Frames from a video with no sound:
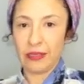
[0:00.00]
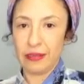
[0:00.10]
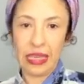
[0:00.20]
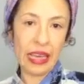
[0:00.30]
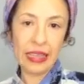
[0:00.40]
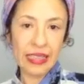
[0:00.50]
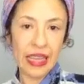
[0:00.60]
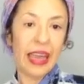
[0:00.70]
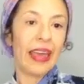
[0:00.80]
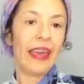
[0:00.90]
knit,
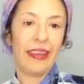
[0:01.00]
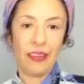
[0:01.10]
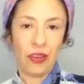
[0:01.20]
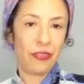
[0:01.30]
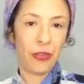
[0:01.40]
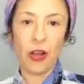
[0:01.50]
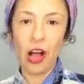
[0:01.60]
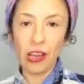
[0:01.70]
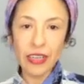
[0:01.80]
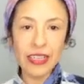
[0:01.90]
you know, a few
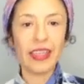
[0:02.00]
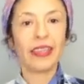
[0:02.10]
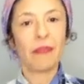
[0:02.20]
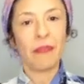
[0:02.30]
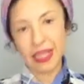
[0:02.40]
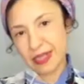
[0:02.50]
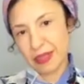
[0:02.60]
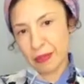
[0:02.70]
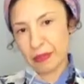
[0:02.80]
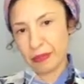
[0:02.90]
colors, and then made
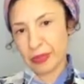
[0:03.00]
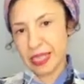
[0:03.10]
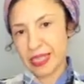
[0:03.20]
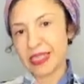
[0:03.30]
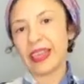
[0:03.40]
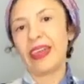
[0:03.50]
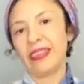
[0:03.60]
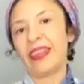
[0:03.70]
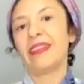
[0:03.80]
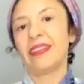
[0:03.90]
some pieces.
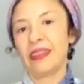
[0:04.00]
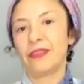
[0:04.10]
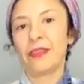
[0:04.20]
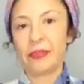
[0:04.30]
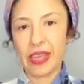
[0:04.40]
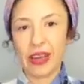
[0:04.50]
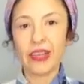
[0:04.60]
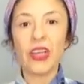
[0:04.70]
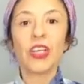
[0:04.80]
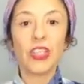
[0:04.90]
And then from
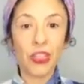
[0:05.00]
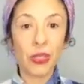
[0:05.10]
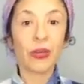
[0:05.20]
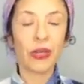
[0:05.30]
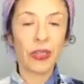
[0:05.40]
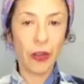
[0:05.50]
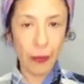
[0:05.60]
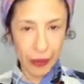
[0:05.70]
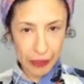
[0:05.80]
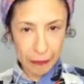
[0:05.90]
there, she grew her
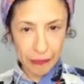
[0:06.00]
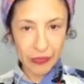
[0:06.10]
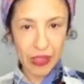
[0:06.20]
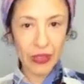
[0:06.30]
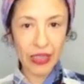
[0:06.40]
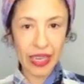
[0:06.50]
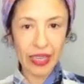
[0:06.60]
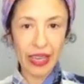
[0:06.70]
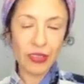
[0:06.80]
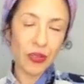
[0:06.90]
company.
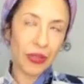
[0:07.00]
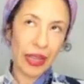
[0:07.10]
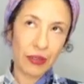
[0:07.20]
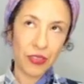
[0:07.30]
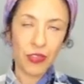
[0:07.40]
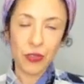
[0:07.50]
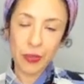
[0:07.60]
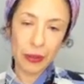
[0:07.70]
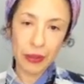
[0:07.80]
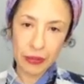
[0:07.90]
Okay, I don't know now if she's
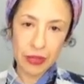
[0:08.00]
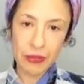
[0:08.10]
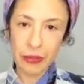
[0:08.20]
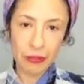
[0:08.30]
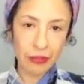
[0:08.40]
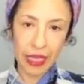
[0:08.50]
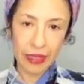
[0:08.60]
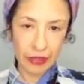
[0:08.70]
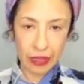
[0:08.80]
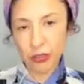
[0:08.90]
probably
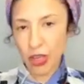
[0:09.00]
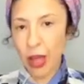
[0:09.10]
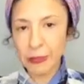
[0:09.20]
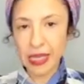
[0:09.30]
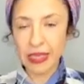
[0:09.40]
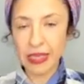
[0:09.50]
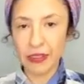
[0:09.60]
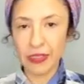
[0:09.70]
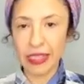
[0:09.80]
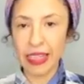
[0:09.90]
making in shops and
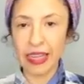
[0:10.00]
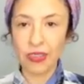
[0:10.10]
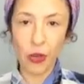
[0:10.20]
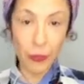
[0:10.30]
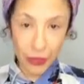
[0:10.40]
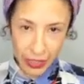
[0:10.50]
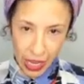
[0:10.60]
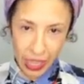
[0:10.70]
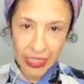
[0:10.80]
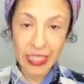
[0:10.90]
stuff like that. Hopefully
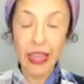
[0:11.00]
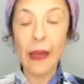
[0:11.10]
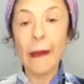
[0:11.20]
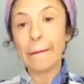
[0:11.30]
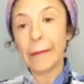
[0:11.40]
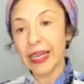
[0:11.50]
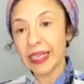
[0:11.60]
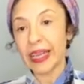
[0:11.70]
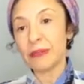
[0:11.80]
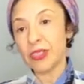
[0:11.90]
not.
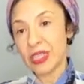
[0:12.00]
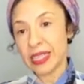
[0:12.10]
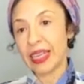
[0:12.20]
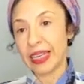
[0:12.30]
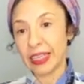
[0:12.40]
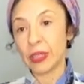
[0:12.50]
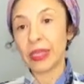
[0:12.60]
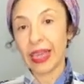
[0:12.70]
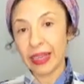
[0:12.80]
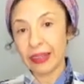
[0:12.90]
But I'm just saying, like, you
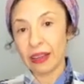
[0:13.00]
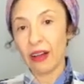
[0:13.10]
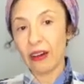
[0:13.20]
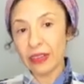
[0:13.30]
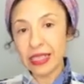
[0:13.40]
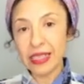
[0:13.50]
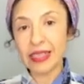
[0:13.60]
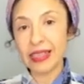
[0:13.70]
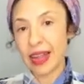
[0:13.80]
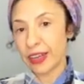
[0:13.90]
can
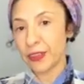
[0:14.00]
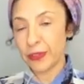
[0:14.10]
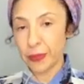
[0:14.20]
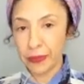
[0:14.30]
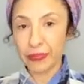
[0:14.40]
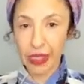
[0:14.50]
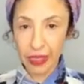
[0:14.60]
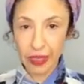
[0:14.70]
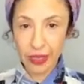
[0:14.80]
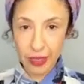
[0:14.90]
always start from
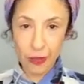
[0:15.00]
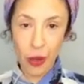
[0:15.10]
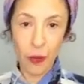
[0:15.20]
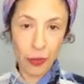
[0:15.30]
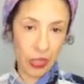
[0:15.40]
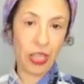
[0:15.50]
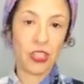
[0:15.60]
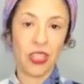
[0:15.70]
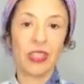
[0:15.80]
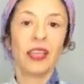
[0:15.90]
a small
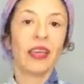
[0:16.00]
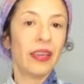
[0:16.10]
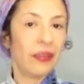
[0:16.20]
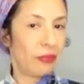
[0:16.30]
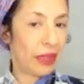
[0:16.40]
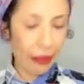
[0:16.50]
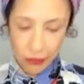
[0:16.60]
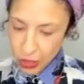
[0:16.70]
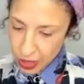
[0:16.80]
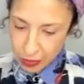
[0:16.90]
production
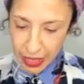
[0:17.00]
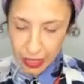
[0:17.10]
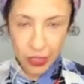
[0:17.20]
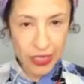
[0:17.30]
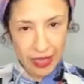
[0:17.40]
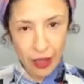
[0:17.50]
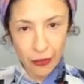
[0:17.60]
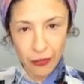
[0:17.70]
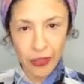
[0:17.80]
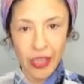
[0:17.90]
that just making
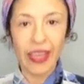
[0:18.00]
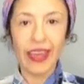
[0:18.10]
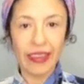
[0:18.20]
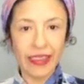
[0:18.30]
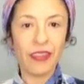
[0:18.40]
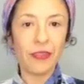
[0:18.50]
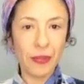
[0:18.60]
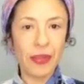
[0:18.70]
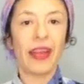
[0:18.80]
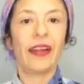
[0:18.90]
yourself. And then
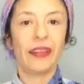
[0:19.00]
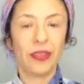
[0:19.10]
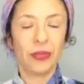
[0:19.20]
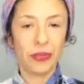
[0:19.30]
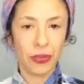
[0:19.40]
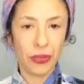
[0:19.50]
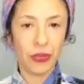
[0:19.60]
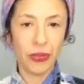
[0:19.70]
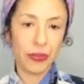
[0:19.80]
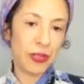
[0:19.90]
from there, you
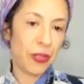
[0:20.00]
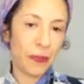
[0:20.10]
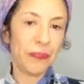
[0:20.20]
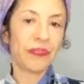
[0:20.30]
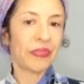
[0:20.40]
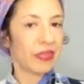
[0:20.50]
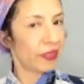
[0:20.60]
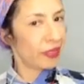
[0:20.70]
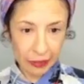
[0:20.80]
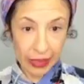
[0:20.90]
do, you know,
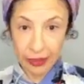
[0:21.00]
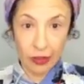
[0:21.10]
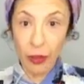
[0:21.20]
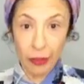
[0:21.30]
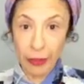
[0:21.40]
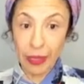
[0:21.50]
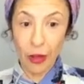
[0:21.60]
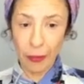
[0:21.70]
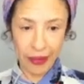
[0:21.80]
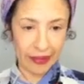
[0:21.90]
make a big
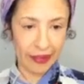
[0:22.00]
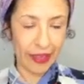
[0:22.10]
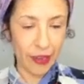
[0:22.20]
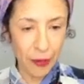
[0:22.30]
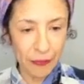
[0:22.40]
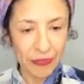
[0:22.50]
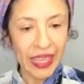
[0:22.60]
company later on.